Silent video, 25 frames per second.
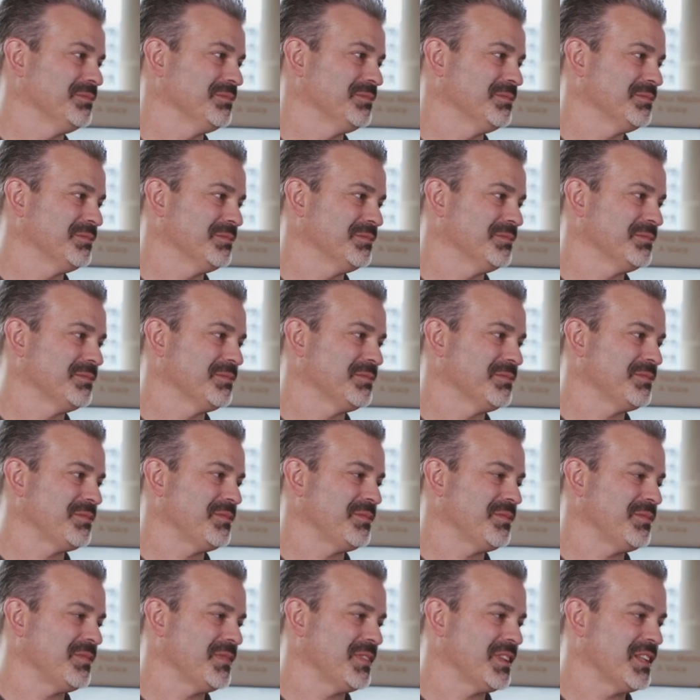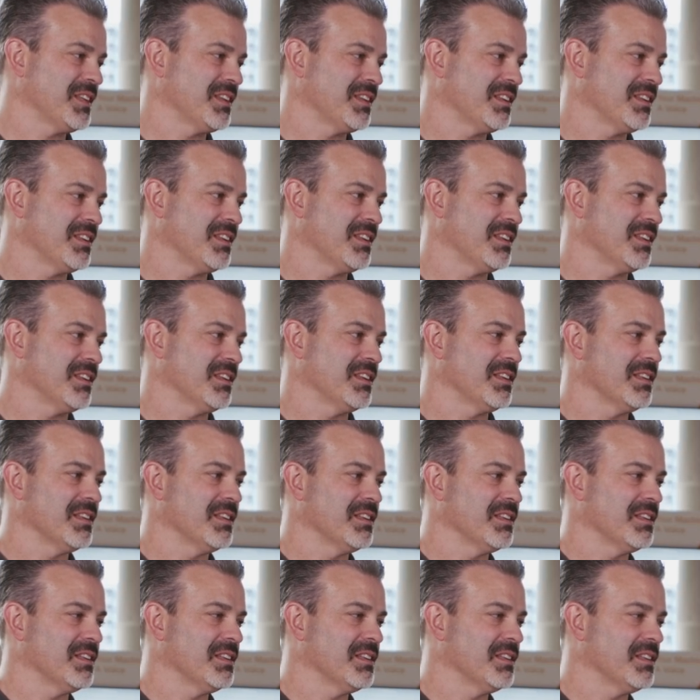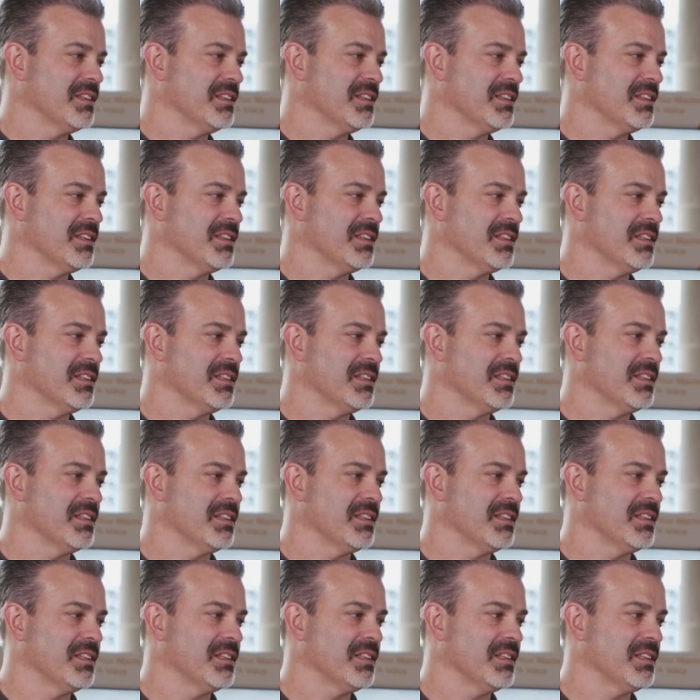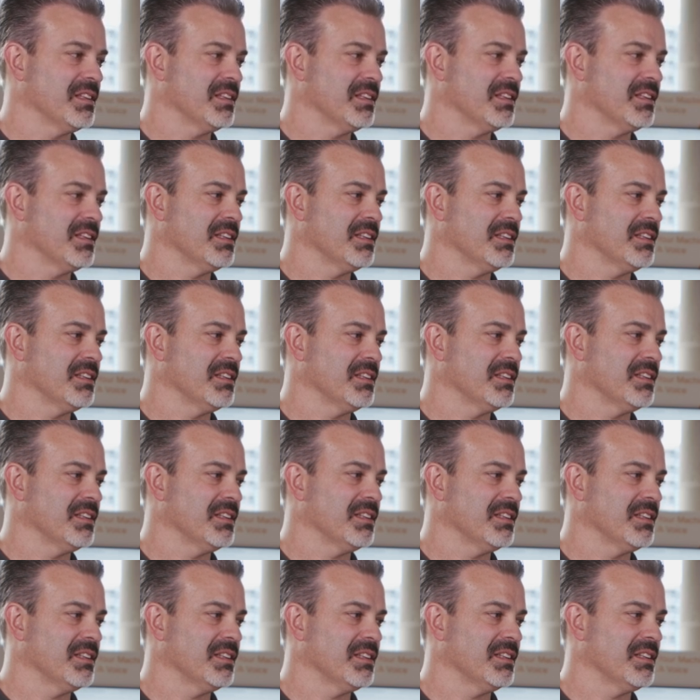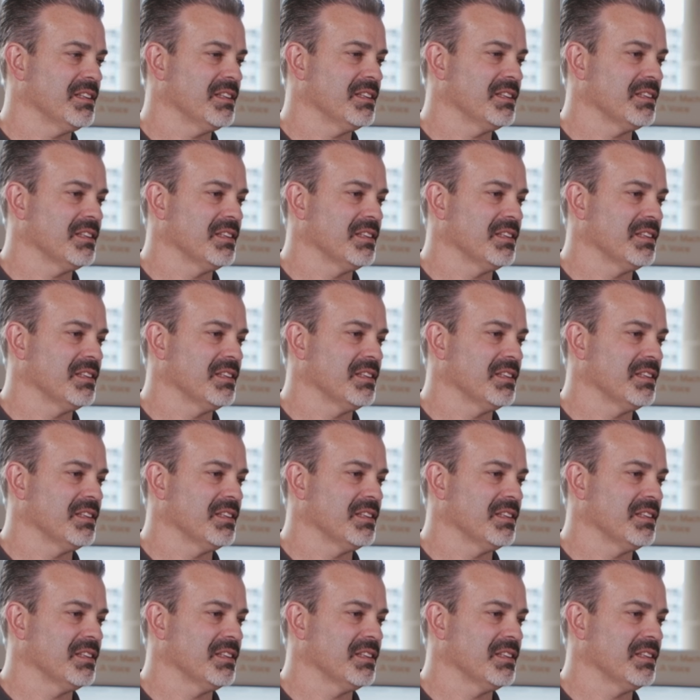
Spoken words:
The person shown says nothing.